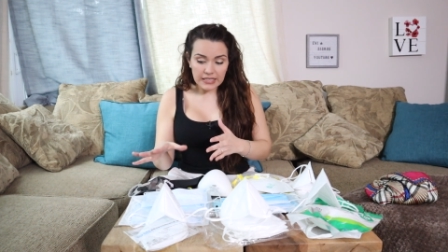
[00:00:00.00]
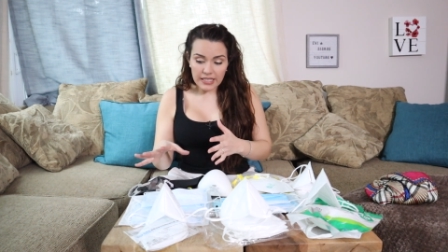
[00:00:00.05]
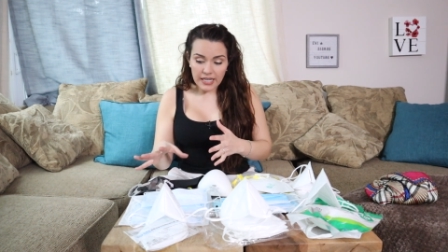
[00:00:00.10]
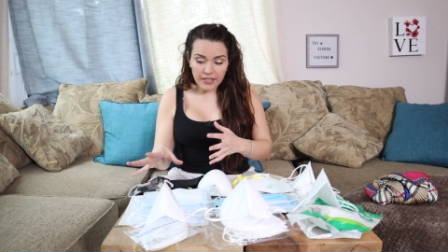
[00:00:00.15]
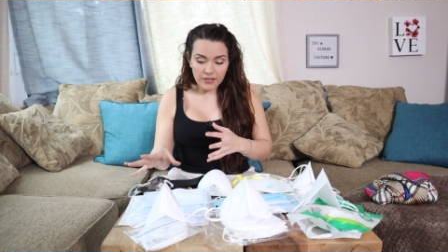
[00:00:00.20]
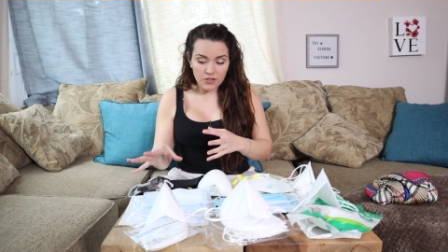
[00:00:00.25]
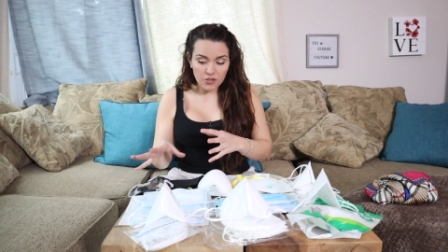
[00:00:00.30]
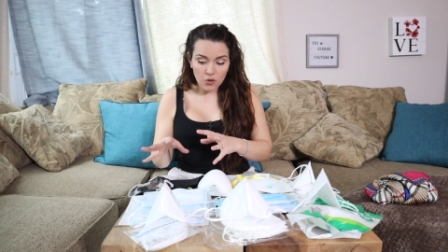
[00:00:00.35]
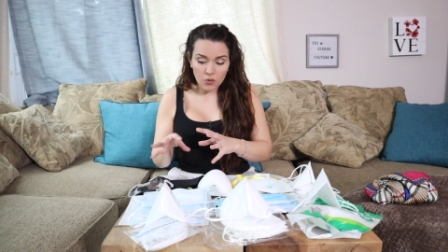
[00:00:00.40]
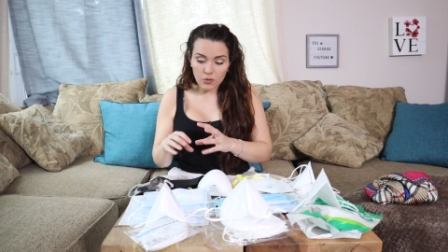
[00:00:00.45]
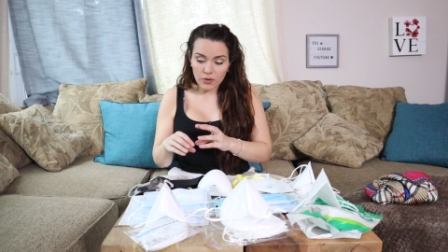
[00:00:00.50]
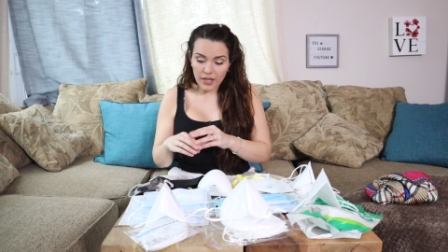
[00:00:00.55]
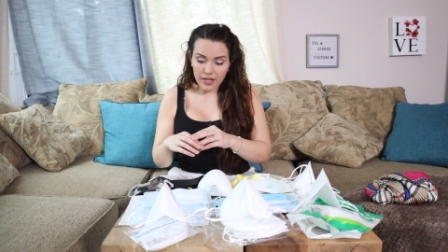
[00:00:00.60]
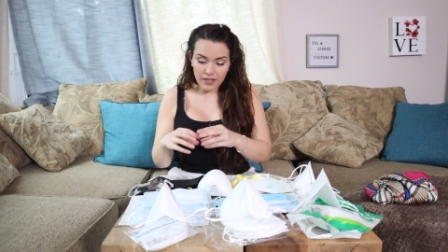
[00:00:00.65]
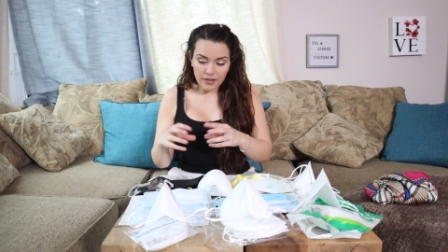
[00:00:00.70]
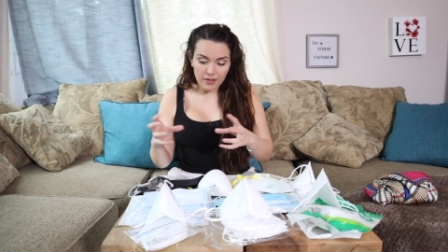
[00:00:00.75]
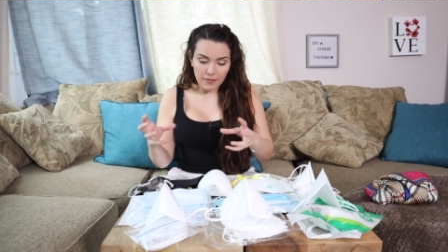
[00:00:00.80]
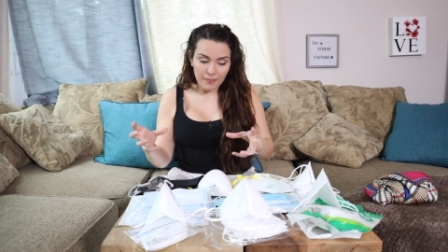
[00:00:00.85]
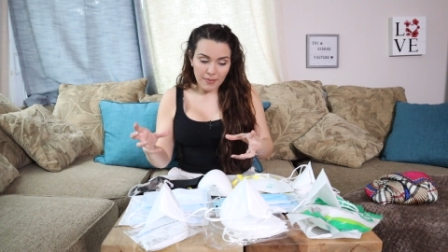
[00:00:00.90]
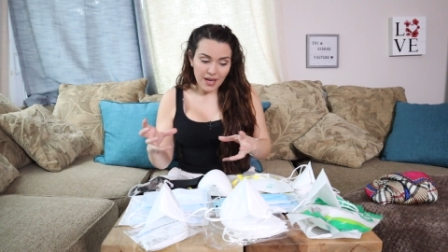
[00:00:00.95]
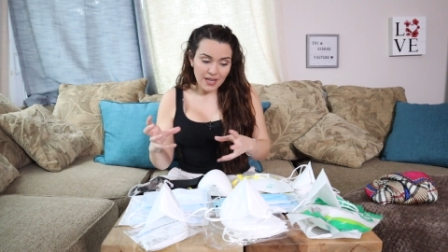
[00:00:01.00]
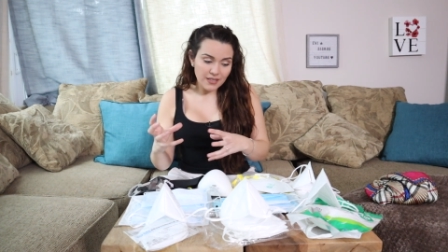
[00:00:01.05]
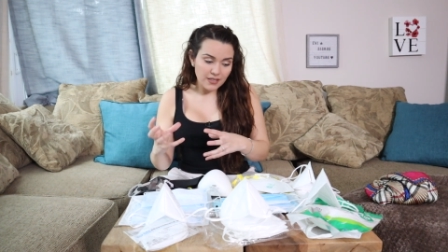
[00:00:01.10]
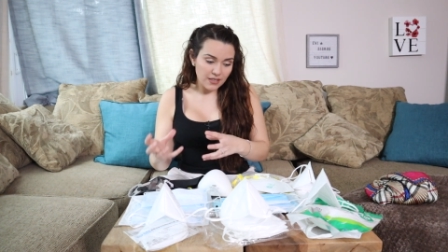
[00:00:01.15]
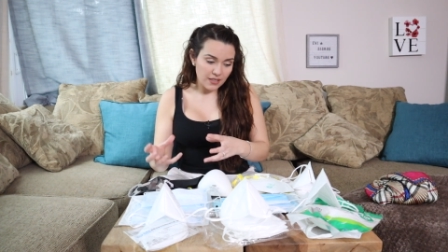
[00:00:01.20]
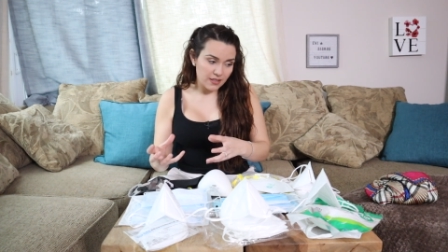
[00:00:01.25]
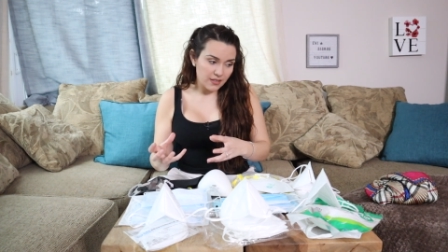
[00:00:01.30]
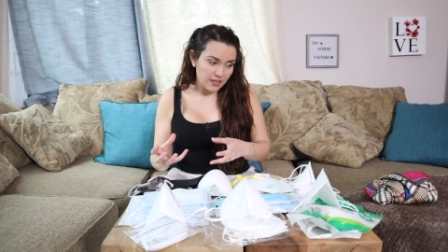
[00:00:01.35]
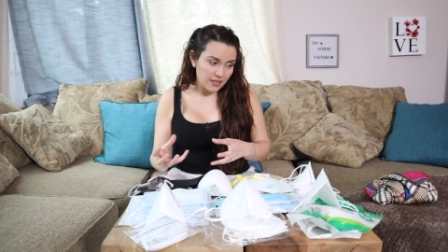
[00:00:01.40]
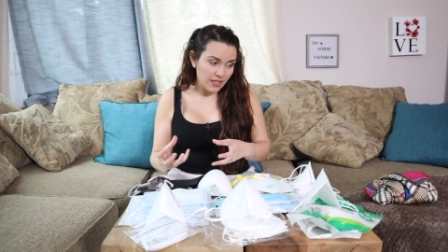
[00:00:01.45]
I don't like the
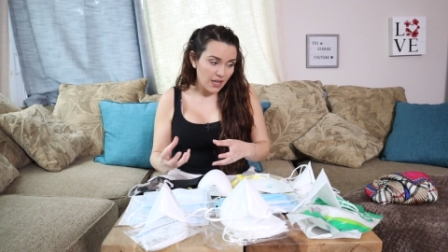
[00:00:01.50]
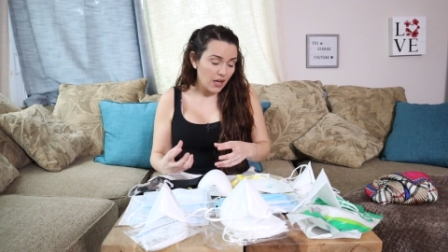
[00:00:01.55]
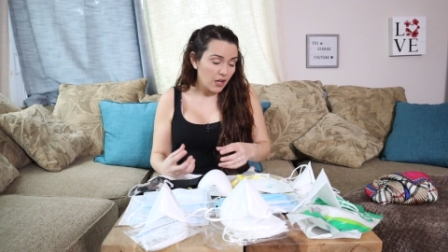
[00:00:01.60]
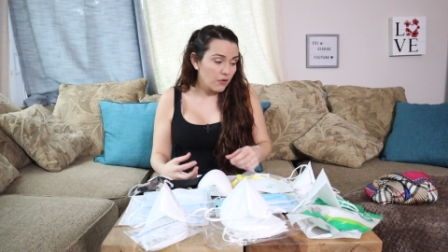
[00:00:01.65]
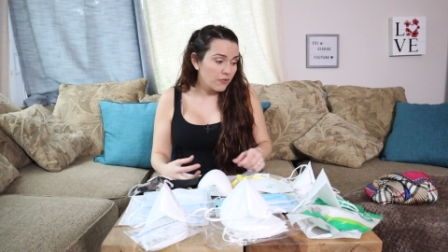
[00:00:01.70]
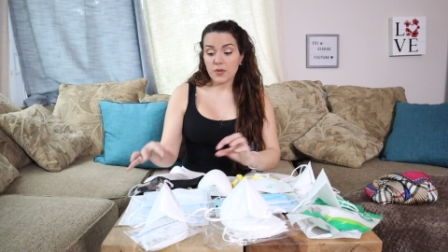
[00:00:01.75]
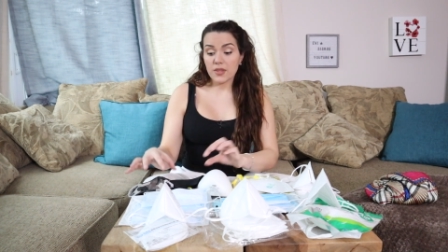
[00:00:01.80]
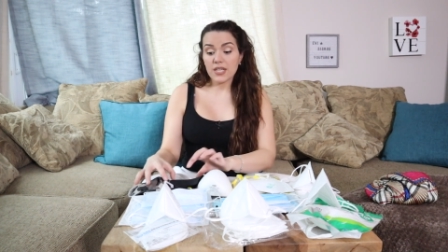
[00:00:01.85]
mask itself.